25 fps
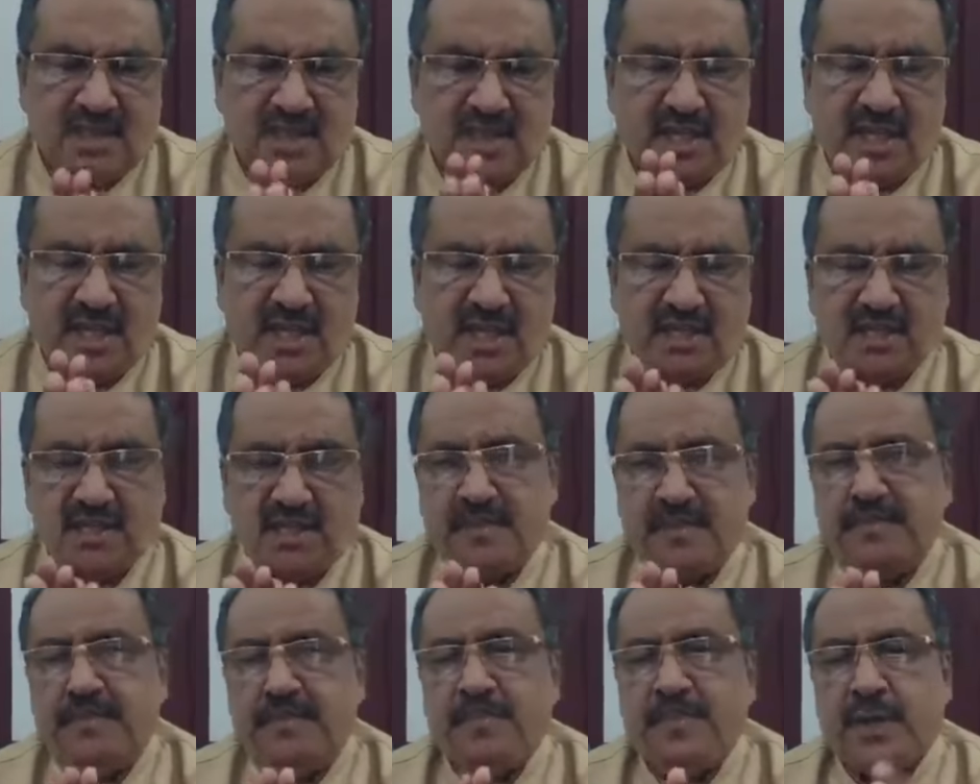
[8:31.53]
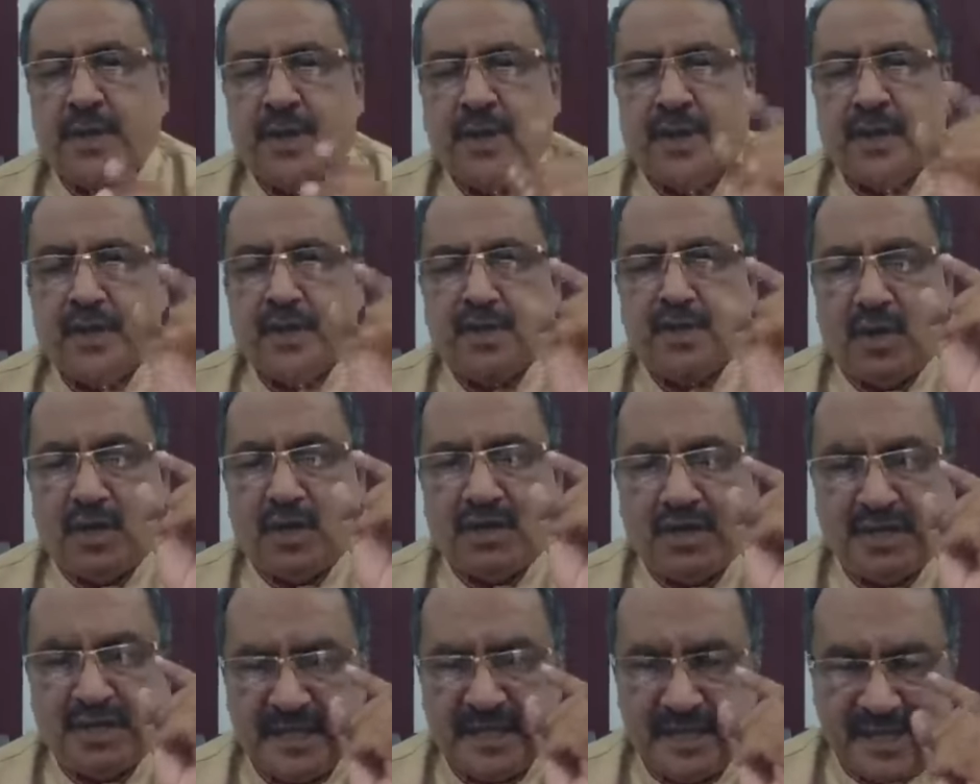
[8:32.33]
The thing is, you
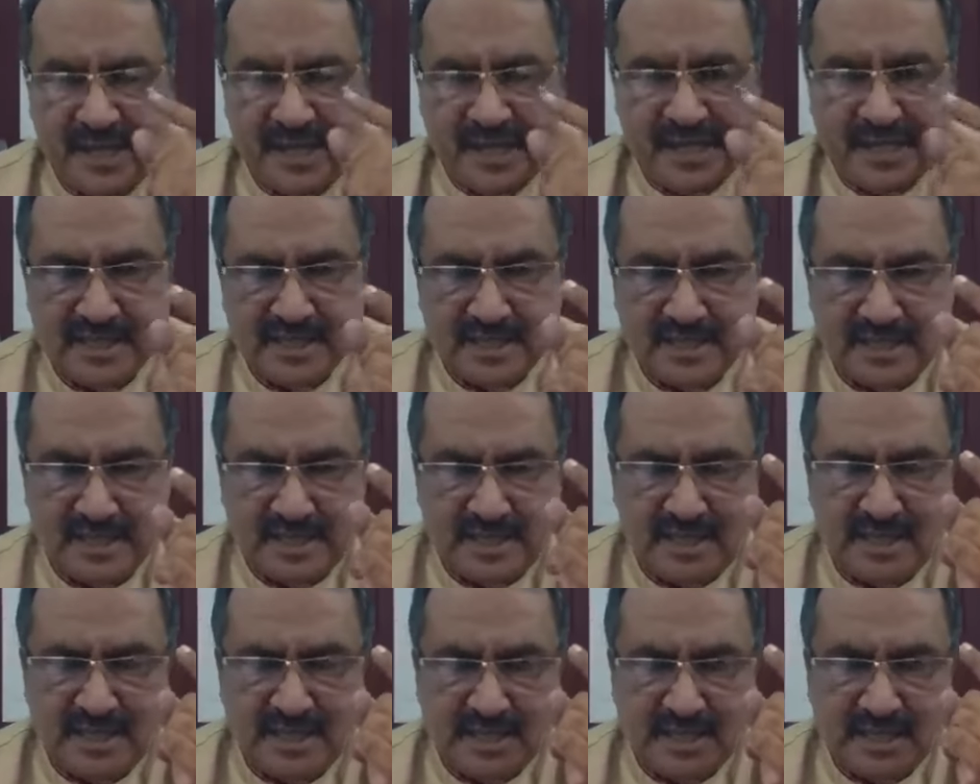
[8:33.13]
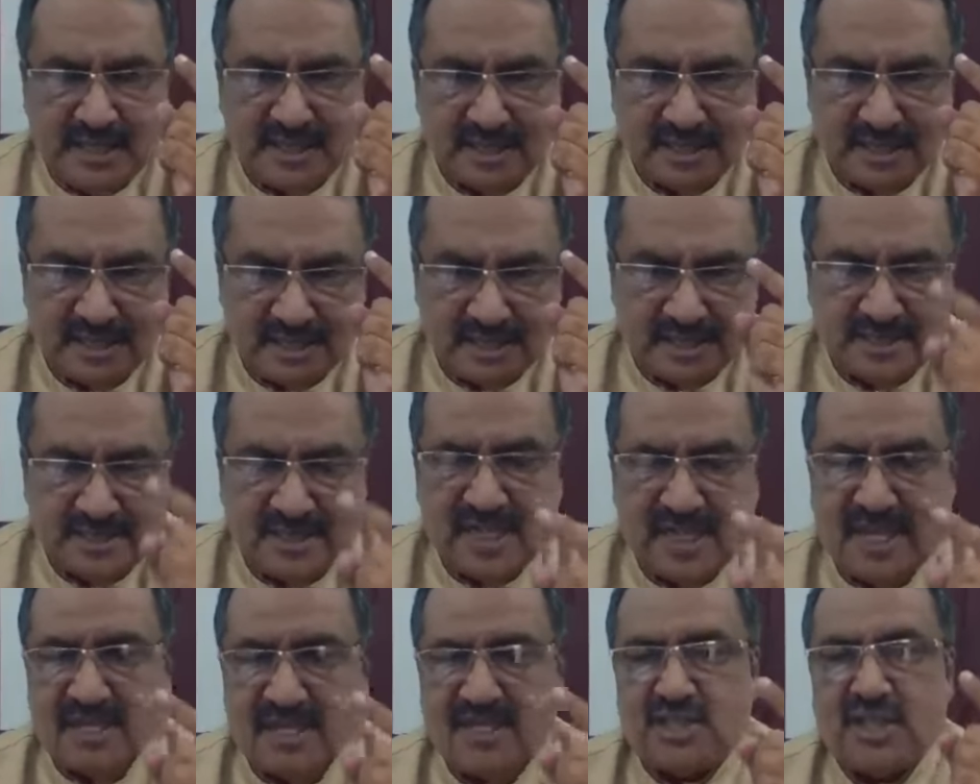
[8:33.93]
have to take the
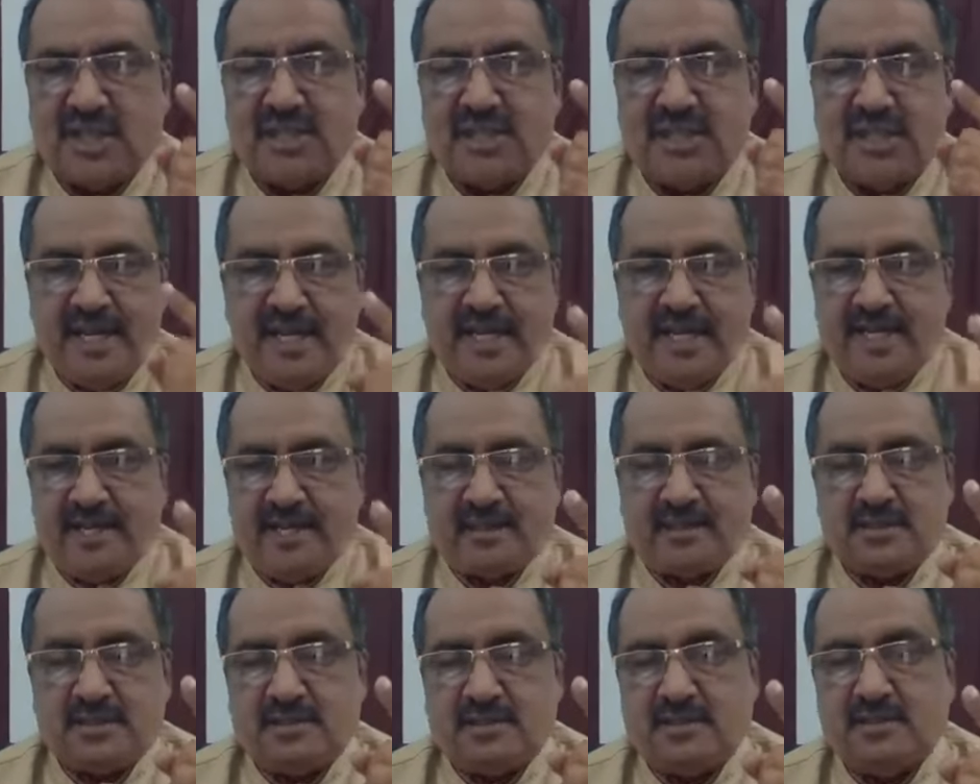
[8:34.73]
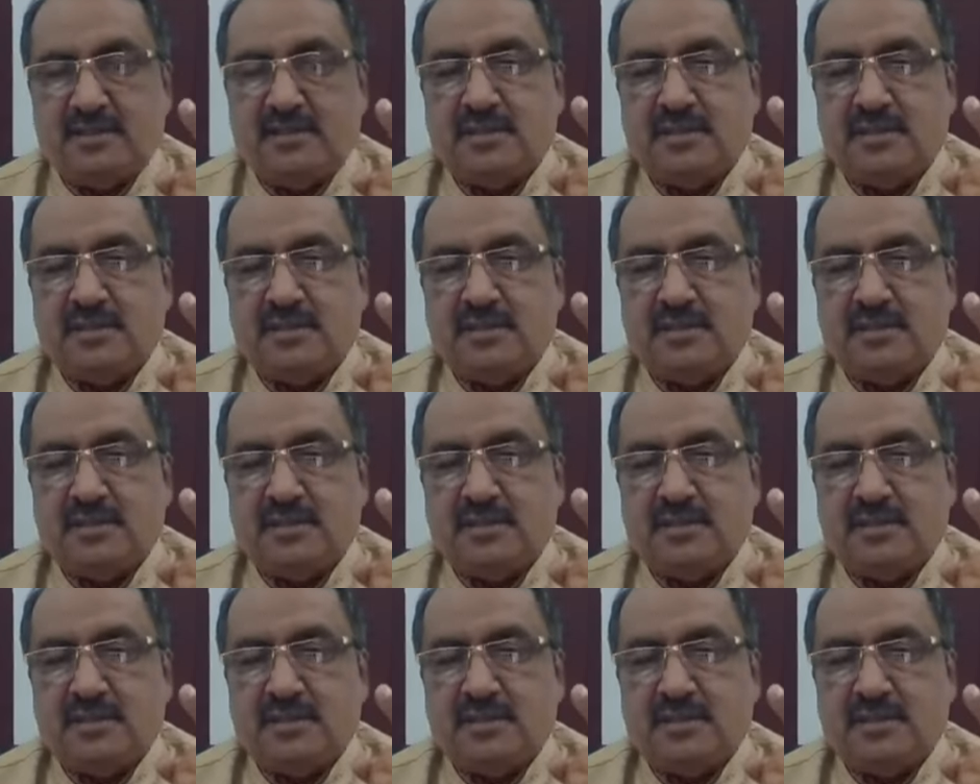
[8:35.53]
sanction date.